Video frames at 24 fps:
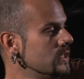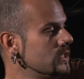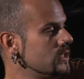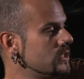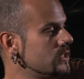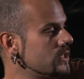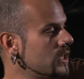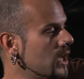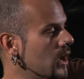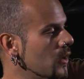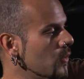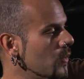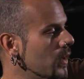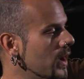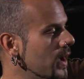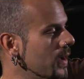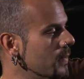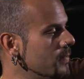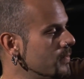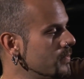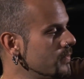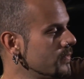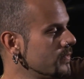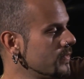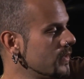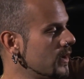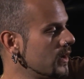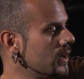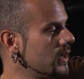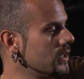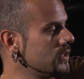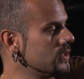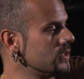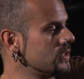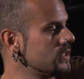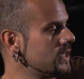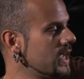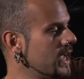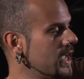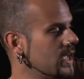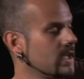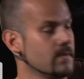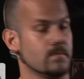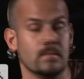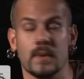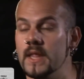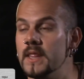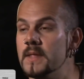So I'm going to
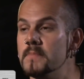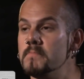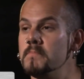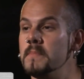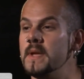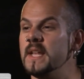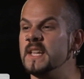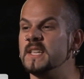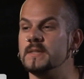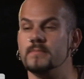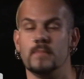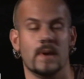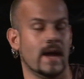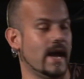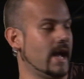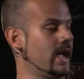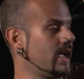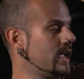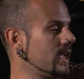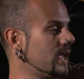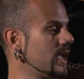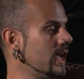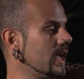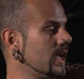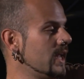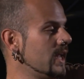take a bit of the mids back